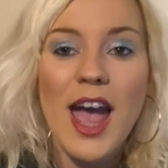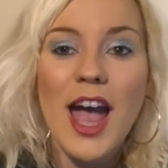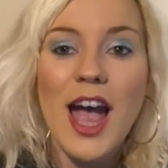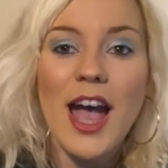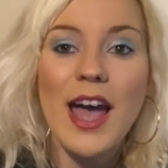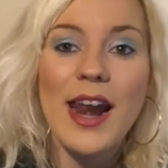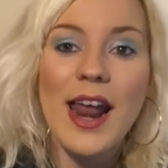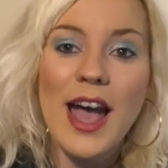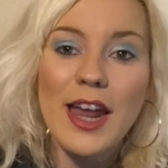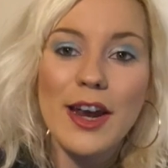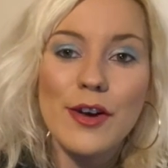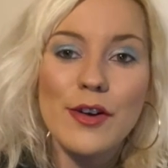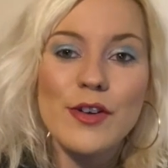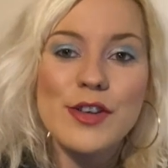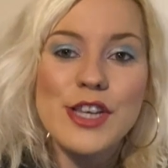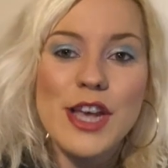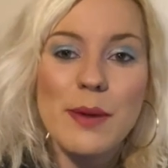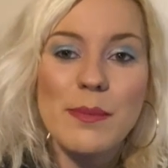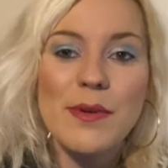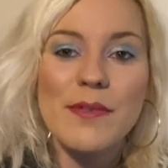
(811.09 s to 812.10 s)
And added on
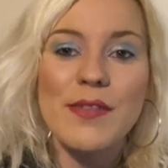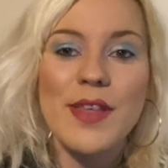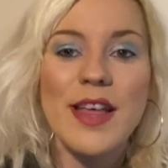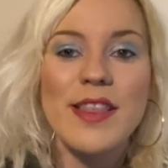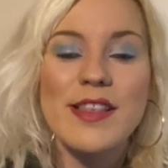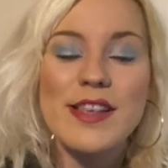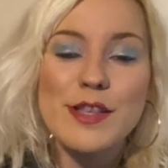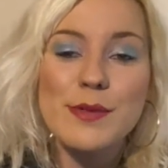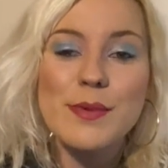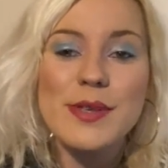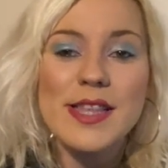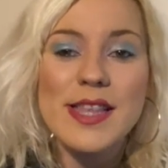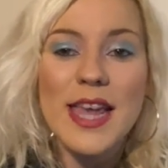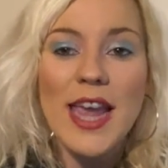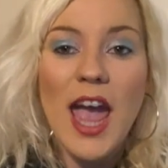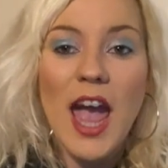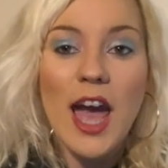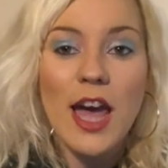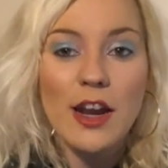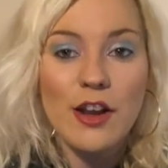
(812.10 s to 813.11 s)
top of that, this was
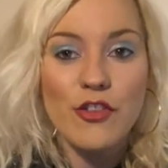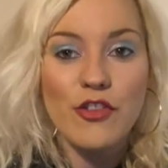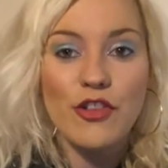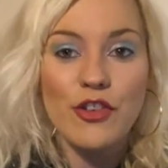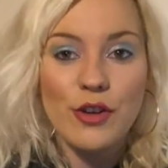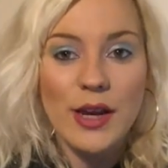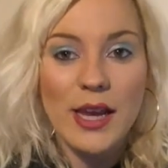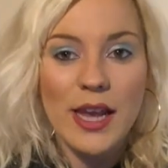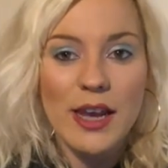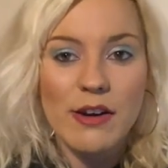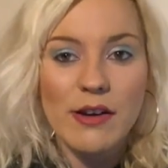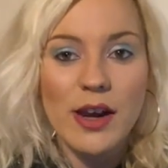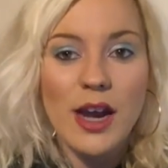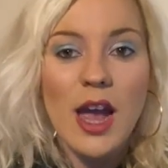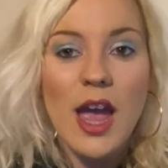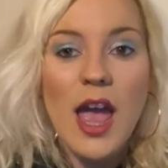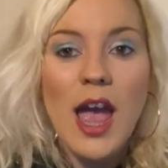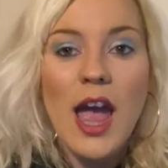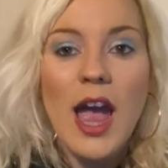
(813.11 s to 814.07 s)
the Attitude Era.